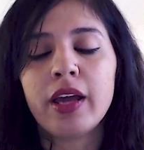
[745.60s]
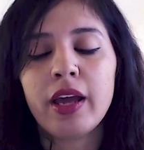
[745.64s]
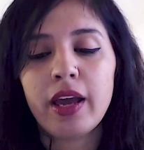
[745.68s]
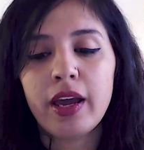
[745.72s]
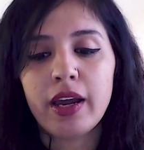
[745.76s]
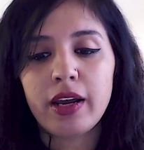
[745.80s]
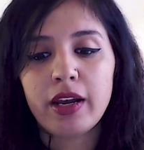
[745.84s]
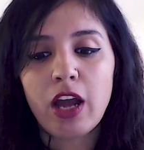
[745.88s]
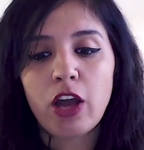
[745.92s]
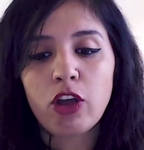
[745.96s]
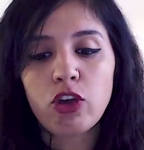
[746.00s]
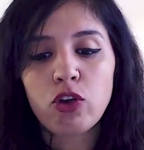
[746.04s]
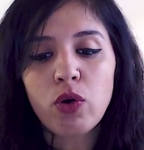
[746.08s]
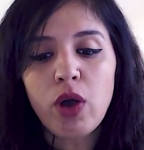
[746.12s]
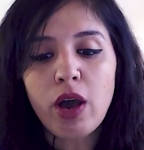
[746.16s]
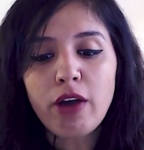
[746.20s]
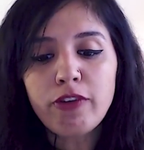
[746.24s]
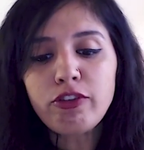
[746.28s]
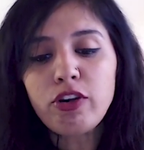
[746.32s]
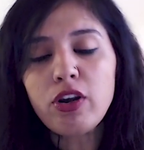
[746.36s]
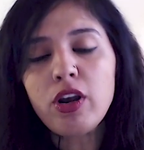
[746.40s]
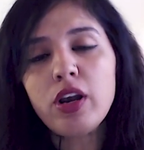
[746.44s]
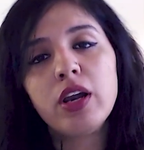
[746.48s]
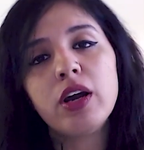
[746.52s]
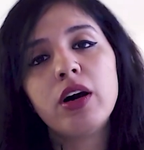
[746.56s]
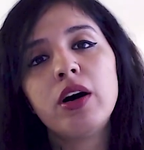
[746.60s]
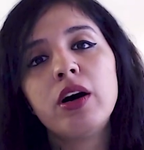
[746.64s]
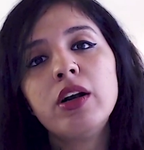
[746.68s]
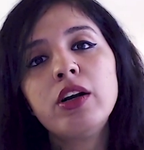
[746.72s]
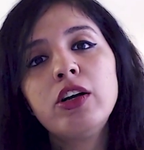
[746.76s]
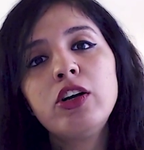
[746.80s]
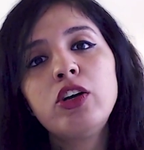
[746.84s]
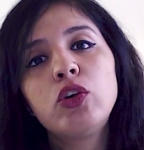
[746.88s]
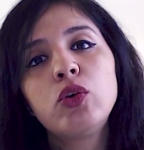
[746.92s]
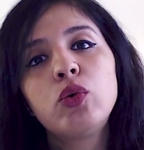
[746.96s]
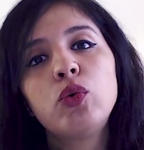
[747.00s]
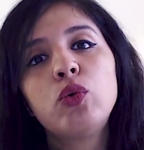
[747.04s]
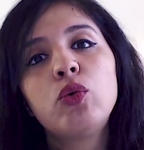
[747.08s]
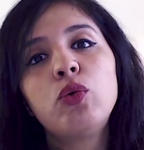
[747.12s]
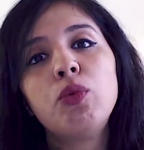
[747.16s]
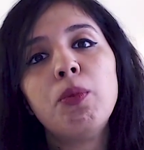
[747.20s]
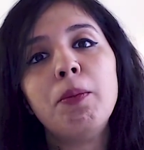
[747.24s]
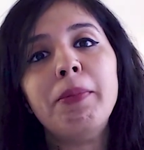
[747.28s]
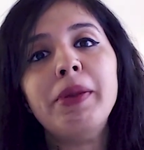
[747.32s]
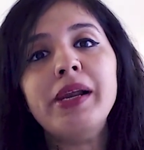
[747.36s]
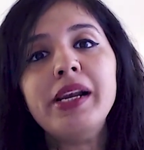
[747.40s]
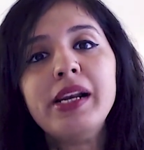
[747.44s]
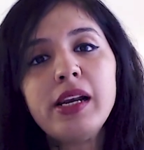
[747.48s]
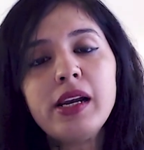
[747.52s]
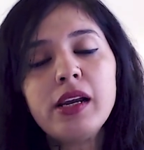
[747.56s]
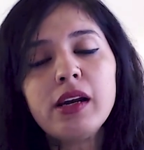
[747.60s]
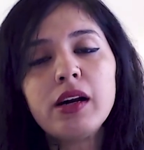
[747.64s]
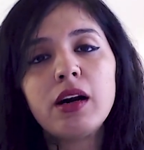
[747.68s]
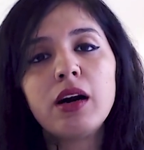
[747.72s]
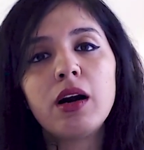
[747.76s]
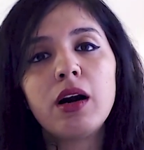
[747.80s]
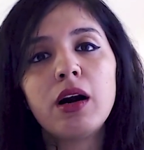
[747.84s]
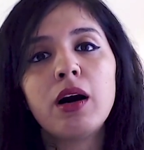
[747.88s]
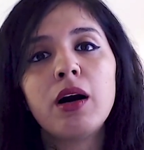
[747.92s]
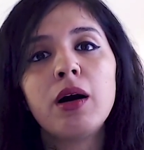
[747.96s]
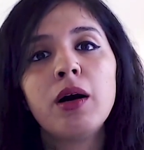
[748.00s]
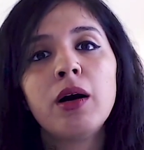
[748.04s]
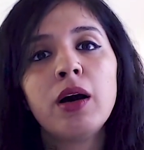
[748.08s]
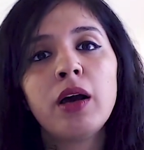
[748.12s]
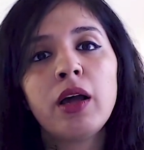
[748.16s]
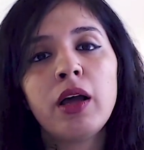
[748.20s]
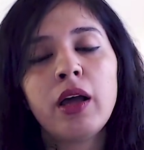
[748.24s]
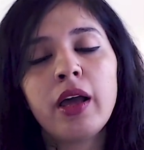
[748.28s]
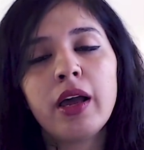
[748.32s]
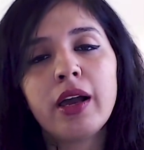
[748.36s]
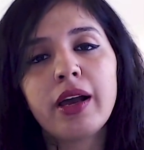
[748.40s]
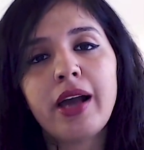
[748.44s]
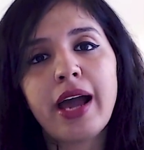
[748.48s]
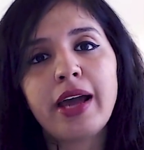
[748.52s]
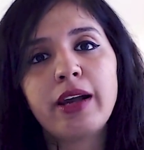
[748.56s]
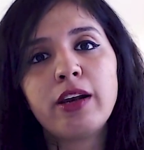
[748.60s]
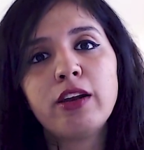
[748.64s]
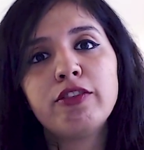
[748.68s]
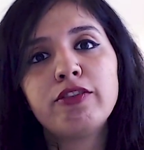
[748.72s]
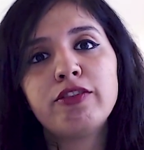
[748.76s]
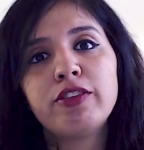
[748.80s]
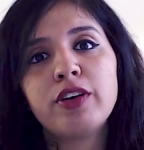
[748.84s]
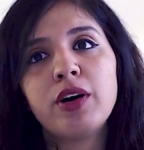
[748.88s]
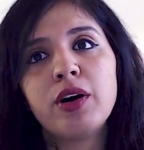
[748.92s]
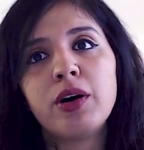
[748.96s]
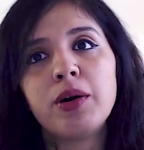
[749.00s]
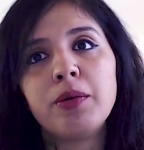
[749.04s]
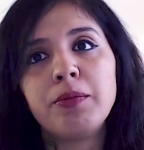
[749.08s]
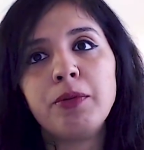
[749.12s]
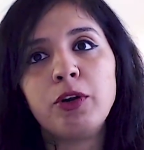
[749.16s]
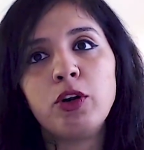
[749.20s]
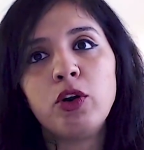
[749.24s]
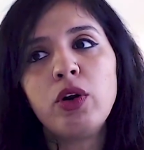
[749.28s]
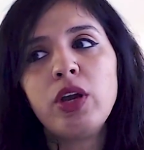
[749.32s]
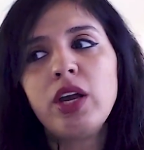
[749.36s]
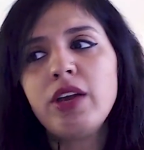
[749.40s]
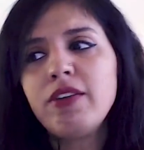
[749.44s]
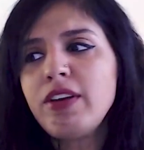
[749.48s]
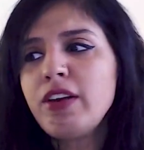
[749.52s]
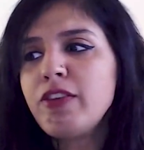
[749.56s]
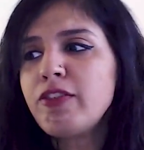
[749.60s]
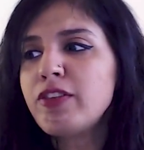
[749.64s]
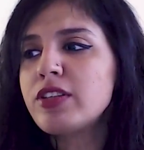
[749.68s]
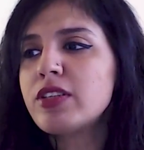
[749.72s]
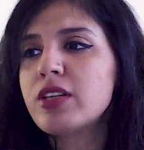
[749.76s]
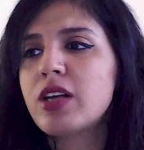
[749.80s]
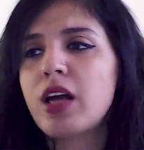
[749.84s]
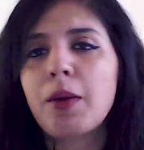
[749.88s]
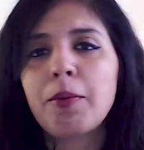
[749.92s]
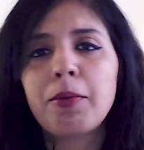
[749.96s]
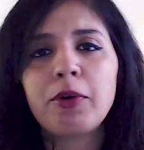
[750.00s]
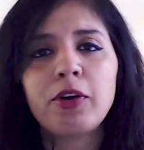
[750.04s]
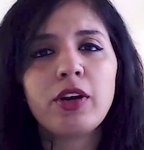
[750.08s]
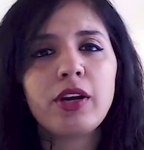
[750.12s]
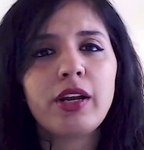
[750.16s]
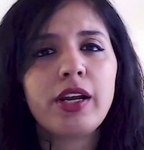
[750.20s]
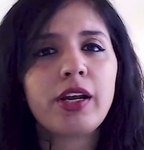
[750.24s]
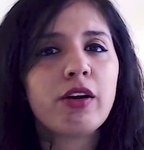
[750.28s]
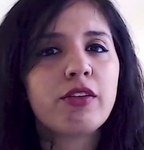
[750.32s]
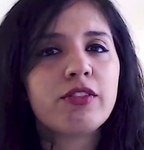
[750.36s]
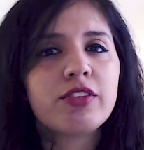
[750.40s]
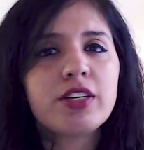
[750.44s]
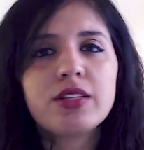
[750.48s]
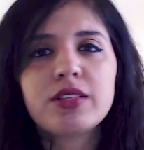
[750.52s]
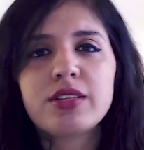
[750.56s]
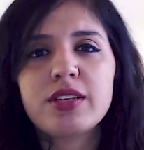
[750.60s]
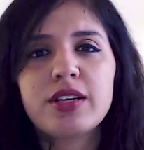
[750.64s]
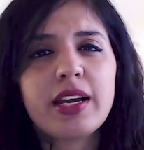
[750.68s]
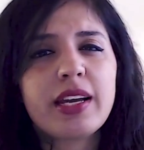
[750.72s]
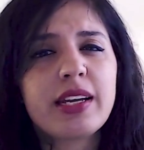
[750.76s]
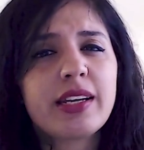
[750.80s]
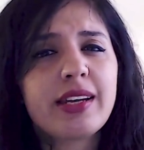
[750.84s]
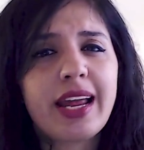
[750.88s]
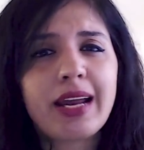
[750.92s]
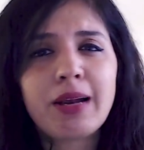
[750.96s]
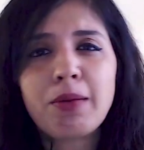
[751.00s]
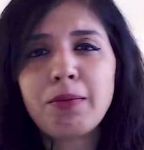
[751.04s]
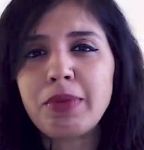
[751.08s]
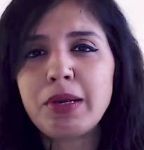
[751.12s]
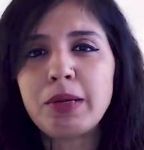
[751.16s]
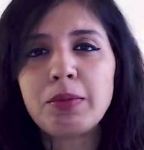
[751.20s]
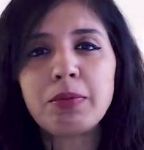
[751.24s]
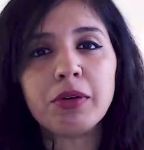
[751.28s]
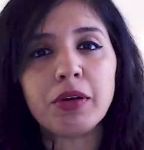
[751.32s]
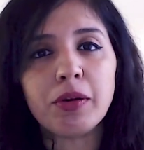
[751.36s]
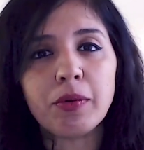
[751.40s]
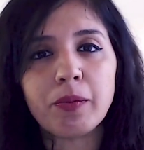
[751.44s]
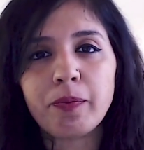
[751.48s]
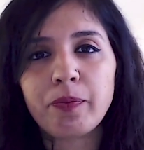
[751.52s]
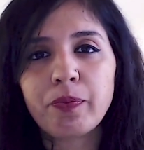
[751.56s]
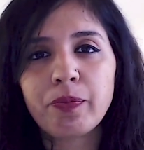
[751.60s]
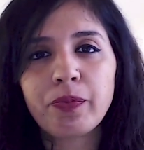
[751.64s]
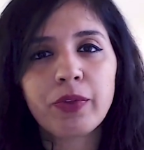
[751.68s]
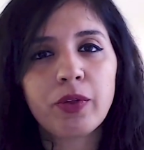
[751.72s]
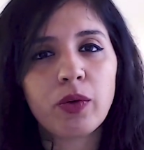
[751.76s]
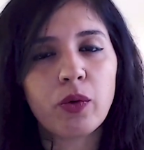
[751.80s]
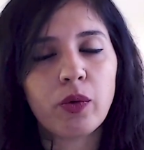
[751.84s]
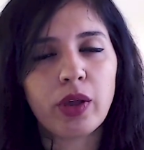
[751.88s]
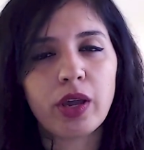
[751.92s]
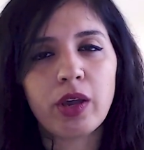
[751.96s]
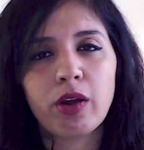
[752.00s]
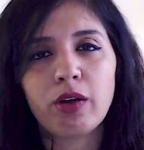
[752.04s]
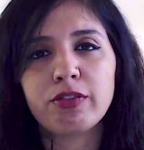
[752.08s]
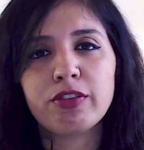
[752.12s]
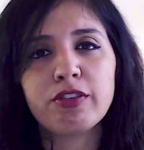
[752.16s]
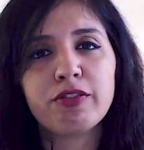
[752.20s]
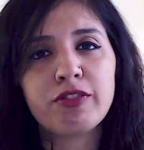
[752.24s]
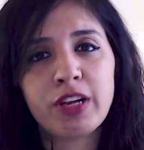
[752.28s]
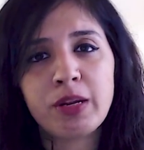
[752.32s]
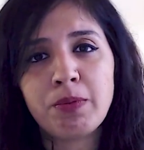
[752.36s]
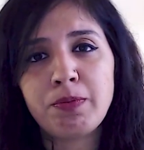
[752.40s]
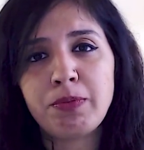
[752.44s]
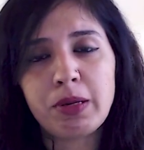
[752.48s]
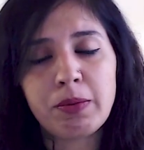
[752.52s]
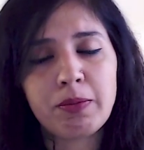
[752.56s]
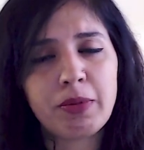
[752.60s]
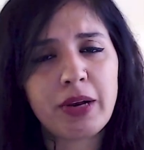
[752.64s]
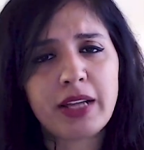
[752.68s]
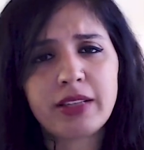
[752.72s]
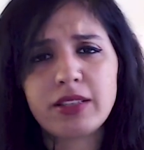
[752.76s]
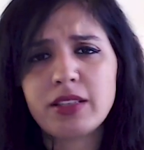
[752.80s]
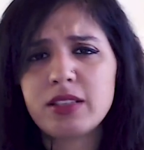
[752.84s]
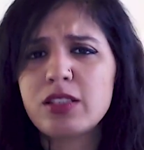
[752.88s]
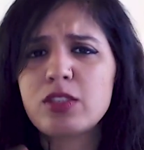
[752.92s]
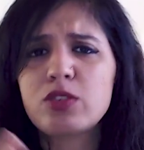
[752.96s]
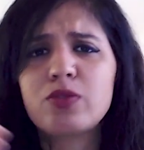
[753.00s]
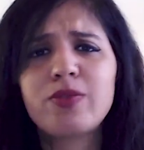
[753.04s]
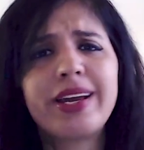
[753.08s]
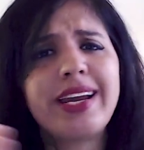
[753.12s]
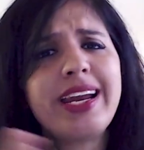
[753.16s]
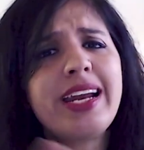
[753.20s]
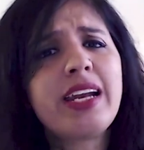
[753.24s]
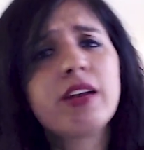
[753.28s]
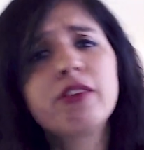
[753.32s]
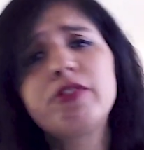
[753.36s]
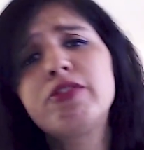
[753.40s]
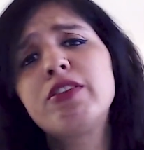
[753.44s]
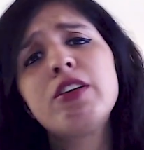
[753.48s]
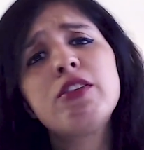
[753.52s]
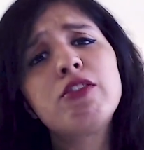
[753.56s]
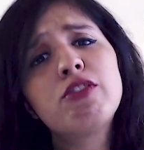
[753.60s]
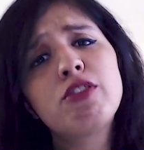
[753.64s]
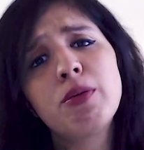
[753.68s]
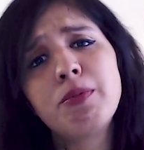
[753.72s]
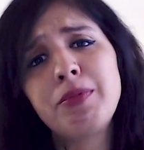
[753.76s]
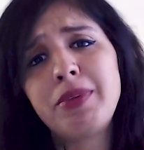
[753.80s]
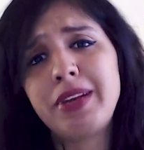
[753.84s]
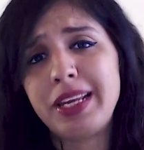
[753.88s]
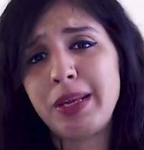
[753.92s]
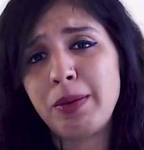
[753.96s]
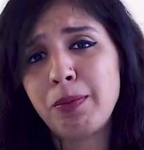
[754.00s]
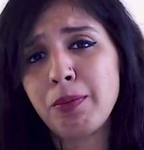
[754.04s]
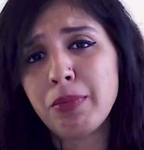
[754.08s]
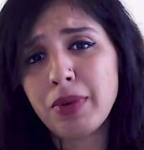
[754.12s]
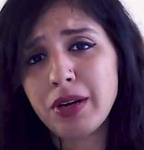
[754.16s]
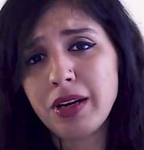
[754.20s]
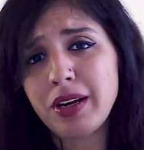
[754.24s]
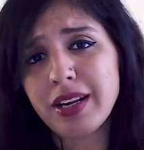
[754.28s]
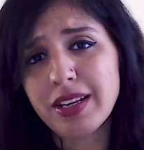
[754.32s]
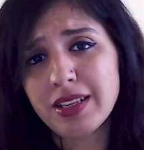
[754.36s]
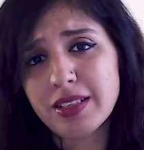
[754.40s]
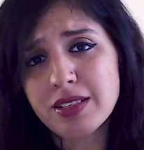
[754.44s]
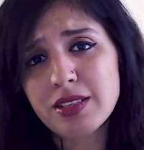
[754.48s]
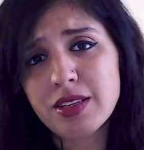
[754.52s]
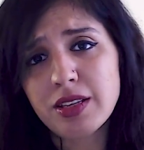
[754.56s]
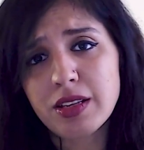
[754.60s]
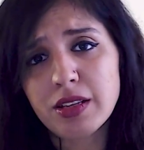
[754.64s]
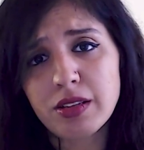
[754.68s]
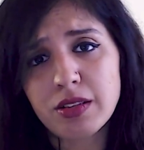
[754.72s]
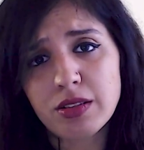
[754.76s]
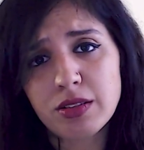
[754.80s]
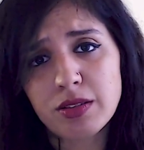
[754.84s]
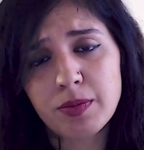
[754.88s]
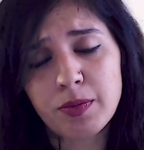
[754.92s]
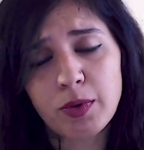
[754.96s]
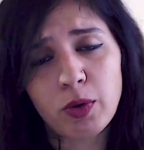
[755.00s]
Now you have to learn to build a kind of even if it's community of just say 10 people, okay, or 15 people, and this is very different from team building skills.